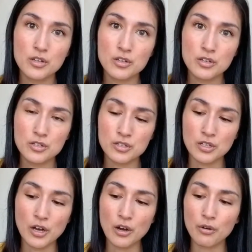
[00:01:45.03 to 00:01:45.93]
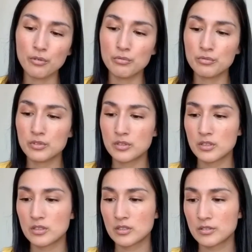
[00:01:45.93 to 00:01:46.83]
So
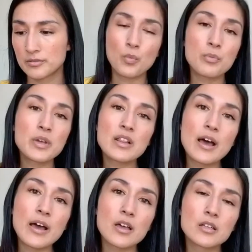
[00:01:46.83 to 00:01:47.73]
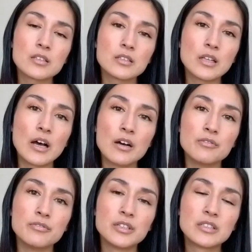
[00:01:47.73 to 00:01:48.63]
when we lack love,
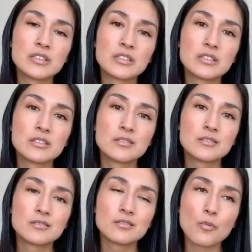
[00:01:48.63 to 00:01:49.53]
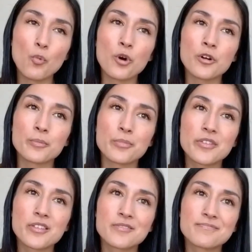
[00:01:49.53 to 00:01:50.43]
warmth
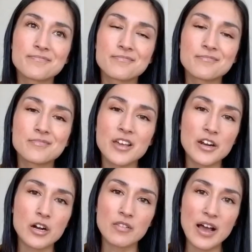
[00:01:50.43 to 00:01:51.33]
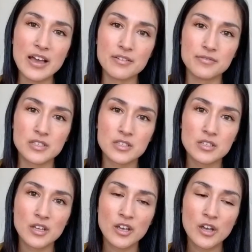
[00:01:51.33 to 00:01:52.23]
in our lives,
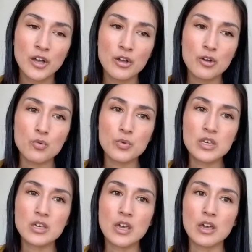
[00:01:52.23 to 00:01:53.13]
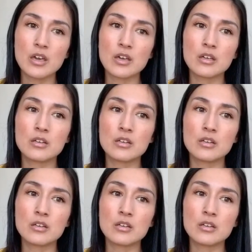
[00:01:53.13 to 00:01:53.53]
we can